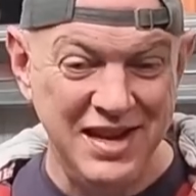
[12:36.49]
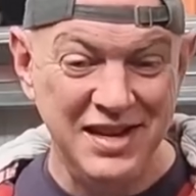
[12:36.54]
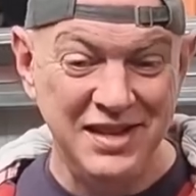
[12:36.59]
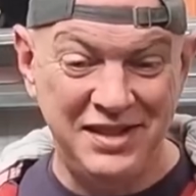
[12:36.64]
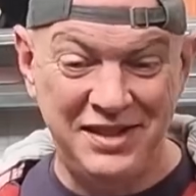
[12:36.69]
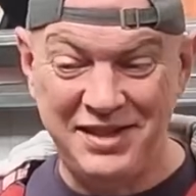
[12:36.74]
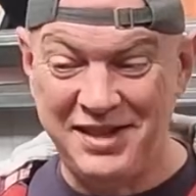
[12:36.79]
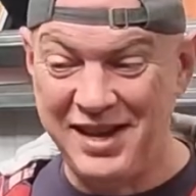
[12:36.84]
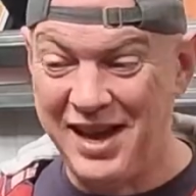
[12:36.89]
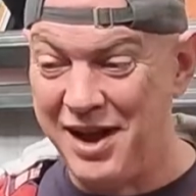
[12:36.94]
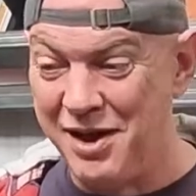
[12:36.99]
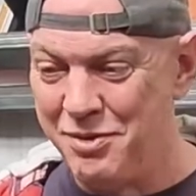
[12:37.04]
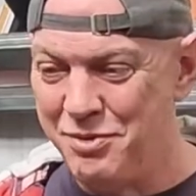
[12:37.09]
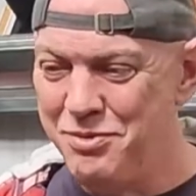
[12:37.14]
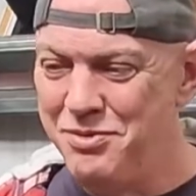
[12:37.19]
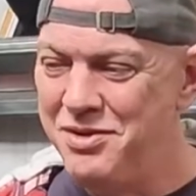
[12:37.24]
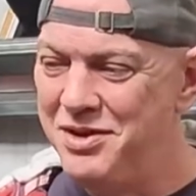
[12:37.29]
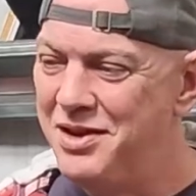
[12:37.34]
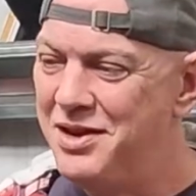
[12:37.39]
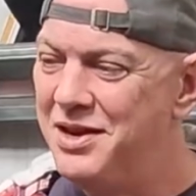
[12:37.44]

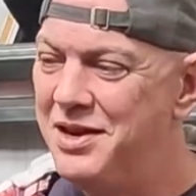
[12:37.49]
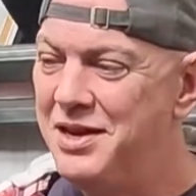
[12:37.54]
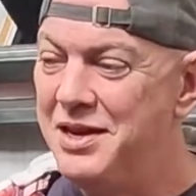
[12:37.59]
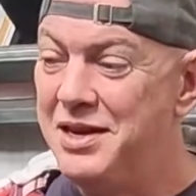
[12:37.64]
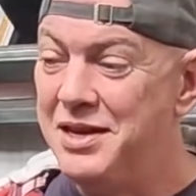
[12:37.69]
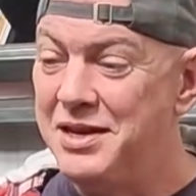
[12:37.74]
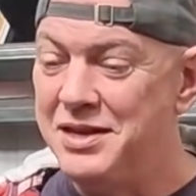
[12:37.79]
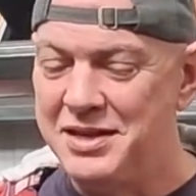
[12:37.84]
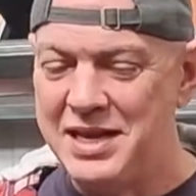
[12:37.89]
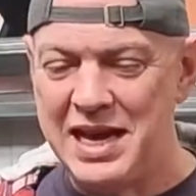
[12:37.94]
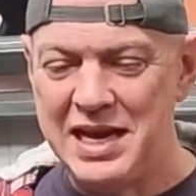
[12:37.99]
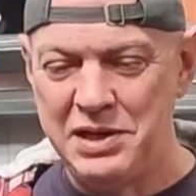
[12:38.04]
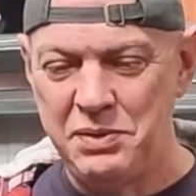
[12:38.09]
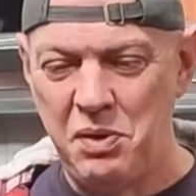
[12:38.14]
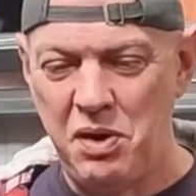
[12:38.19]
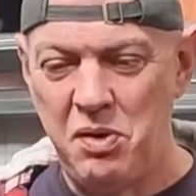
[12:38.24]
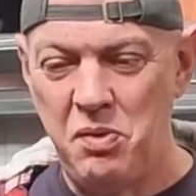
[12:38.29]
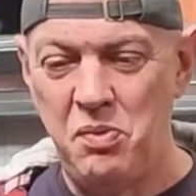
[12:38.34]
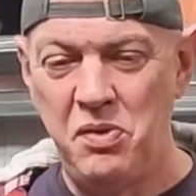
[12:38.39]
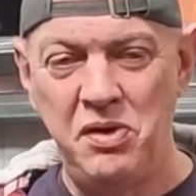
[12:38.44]
So that's
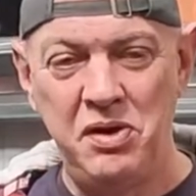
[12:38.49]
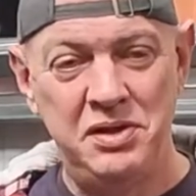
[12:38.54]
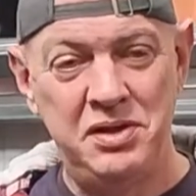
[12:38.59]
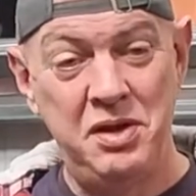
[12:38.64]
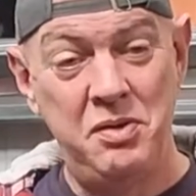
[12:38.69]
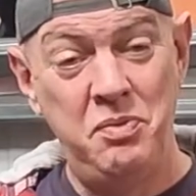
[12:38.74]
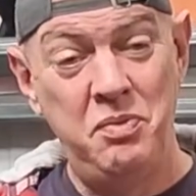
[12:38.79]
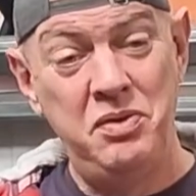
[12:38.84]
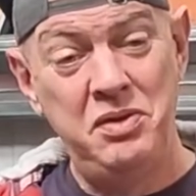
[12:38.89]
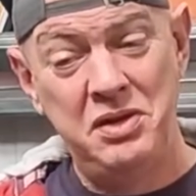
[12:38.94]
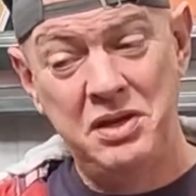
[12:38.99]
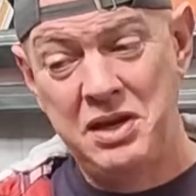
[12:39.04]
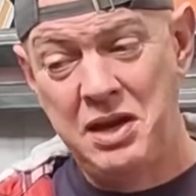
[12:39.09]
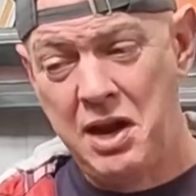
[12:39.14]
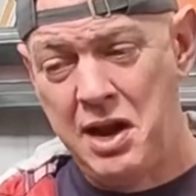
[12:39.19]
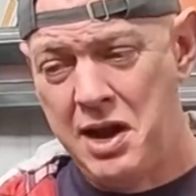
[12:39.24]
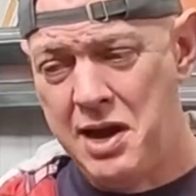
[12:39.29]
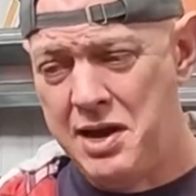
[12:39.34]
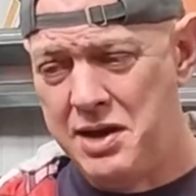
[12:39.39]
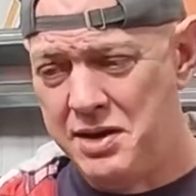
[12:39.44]
what I want to do. We'll just
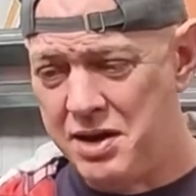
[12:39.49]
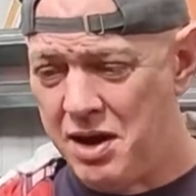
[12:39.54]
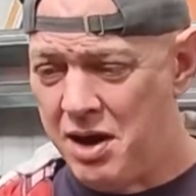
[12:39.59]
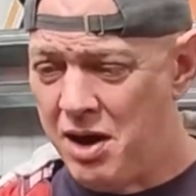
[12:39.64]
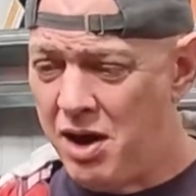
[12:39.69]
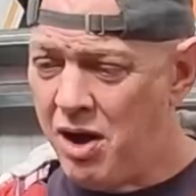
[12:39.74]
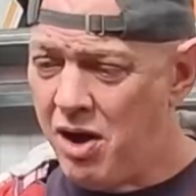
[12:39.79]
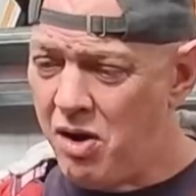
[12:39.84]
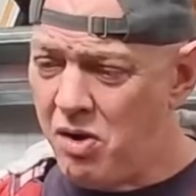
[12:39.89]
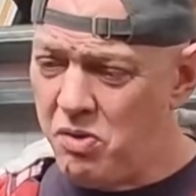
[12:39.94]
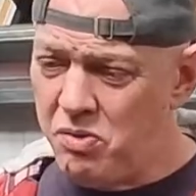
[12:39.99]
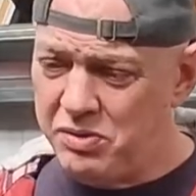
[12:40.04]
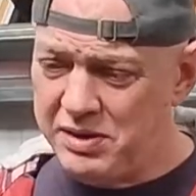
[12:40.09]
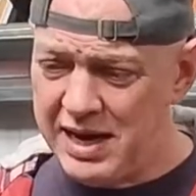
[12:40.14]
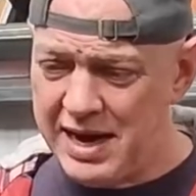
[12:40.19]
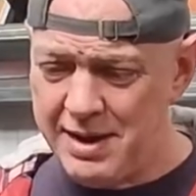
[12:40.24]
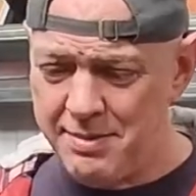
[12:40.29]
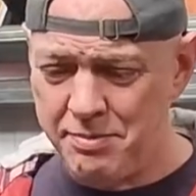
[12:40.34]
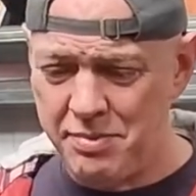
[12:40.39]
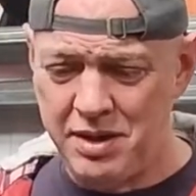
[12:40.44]
clean the whole
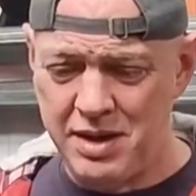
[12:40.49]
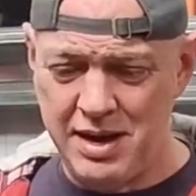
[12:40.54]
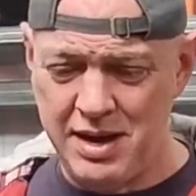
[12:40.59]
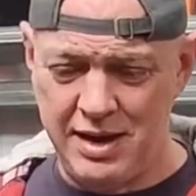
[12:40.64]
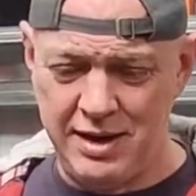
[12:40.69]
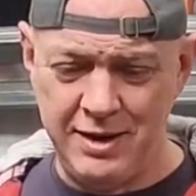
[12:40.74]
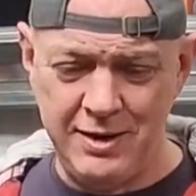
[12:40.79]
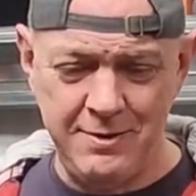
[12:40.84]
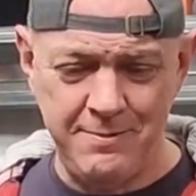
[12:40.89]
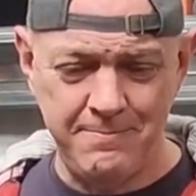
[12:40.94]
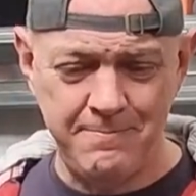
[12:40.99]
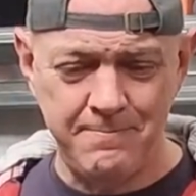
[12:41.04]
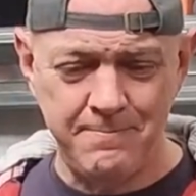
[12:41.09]
damn thing,